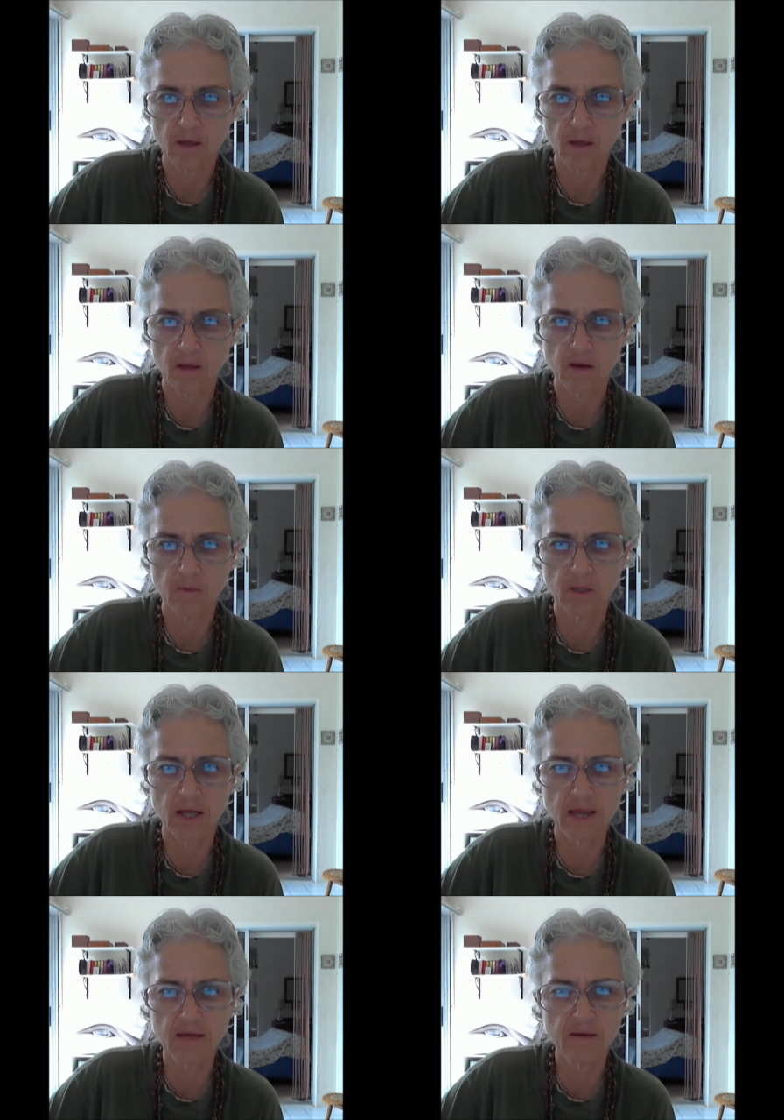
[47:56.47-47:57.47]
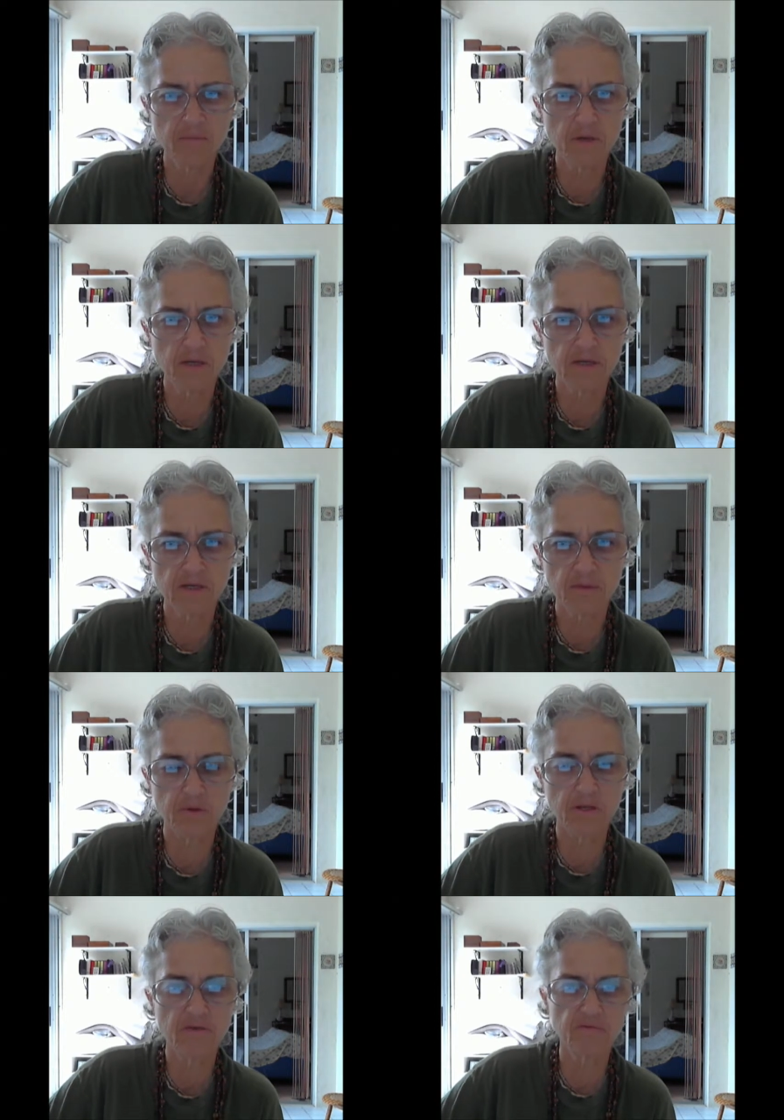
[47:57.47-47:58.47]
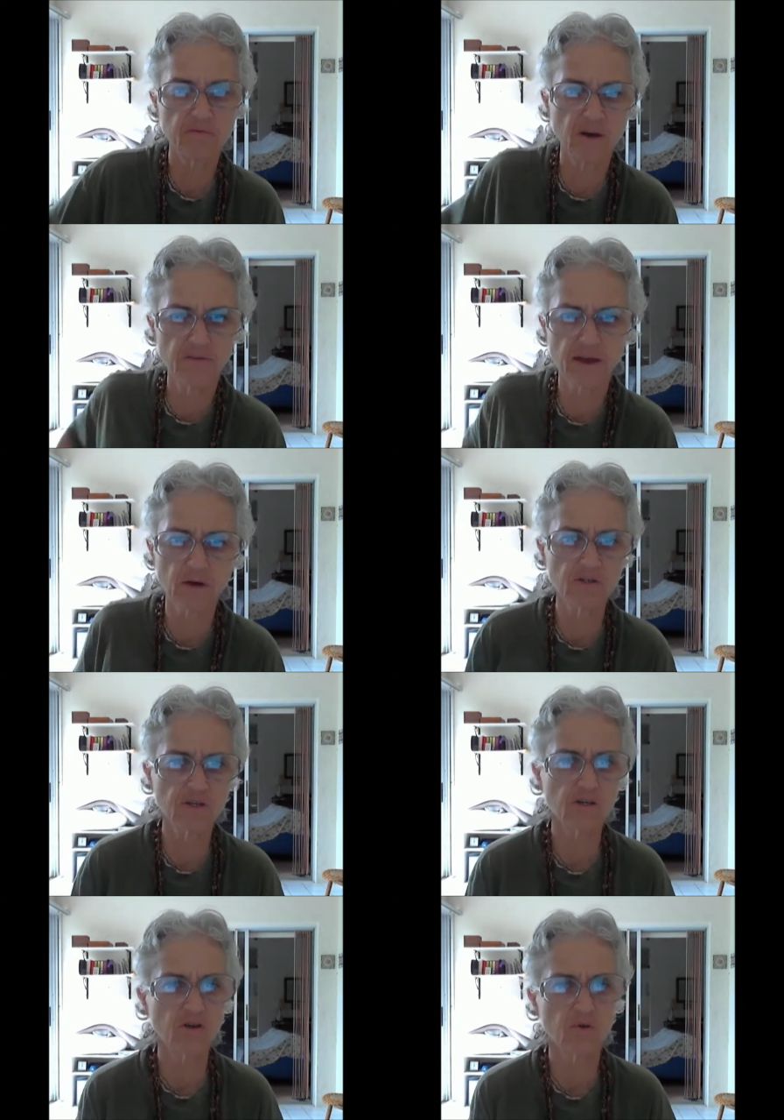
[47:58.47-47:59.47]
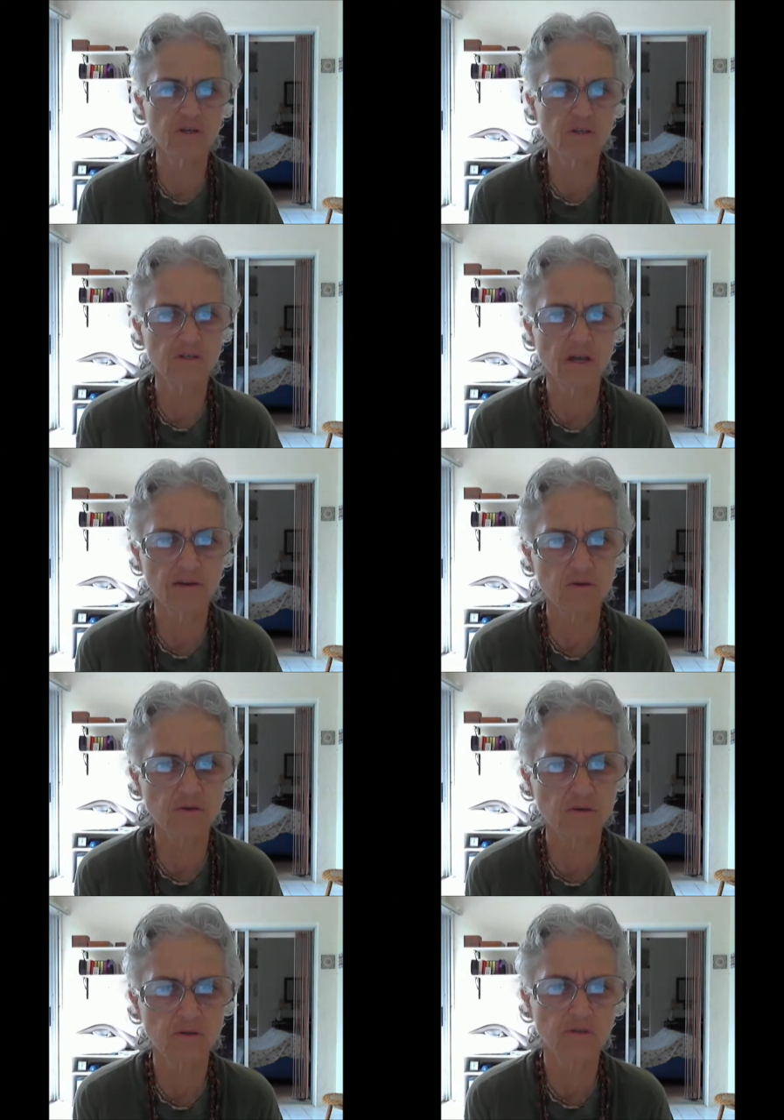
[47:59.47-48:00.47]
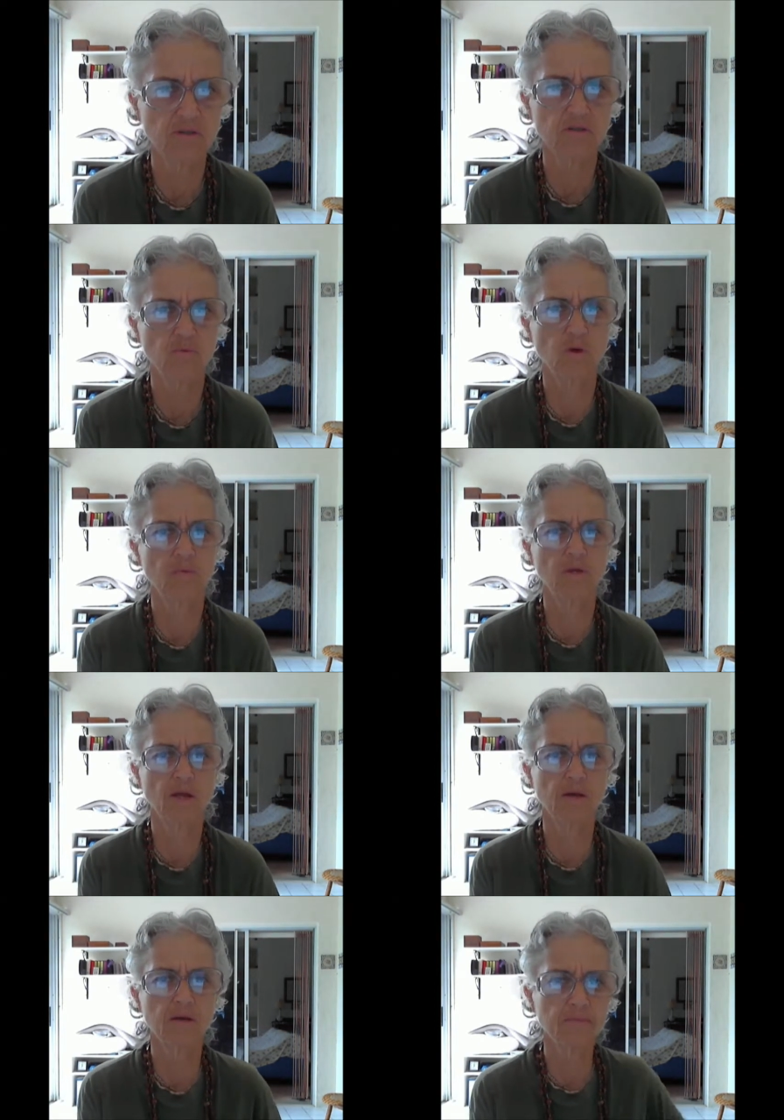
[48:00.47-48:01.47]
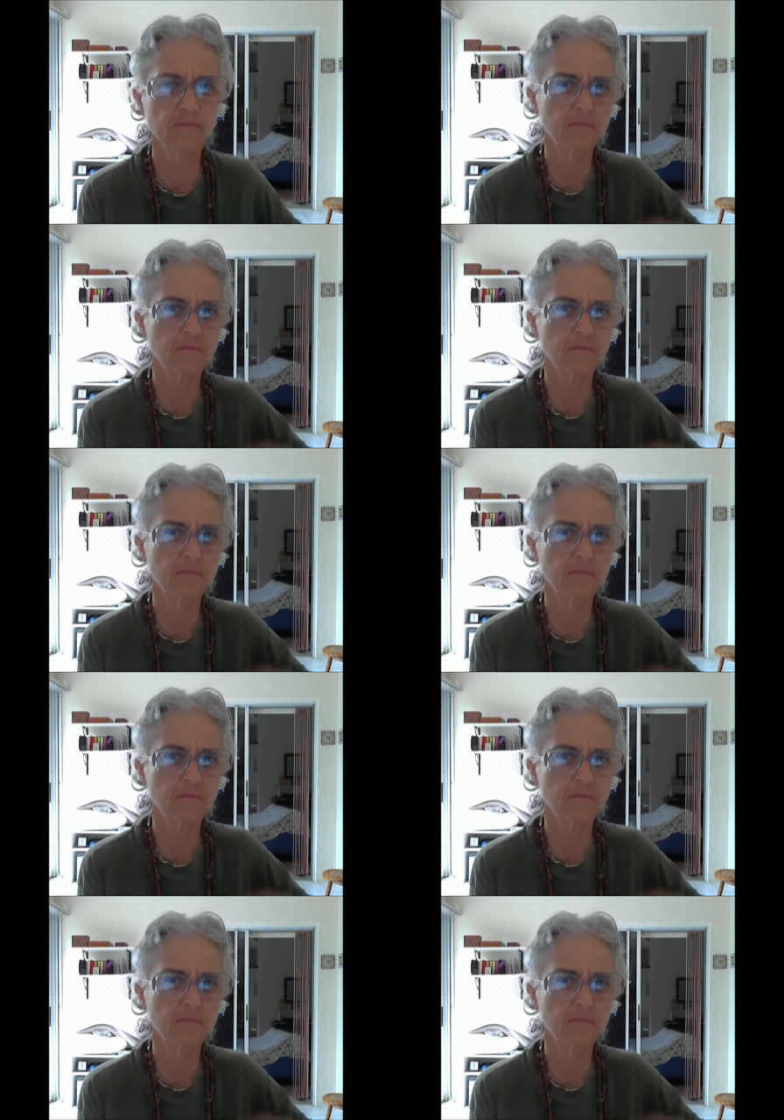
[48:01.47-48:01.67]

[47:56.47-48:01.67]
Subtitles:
And a millennium is, I believe, 1,000 yuga cycles is one millennium.